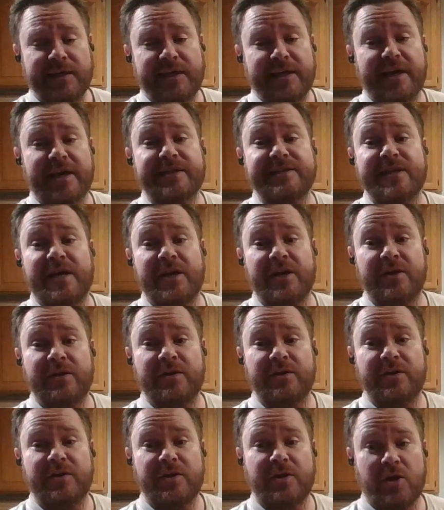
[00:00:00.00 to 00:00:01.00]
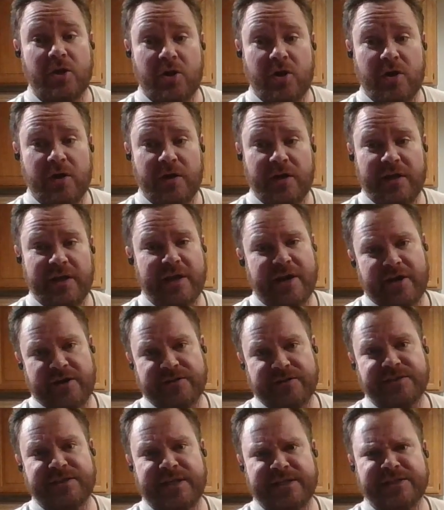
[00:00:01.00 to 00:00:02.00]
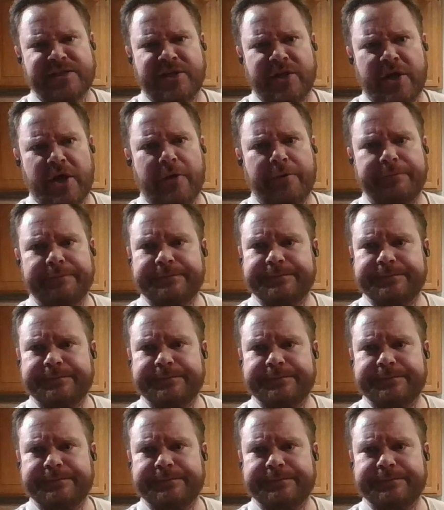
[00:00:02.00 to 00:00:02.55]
because then you're guaranteed to know.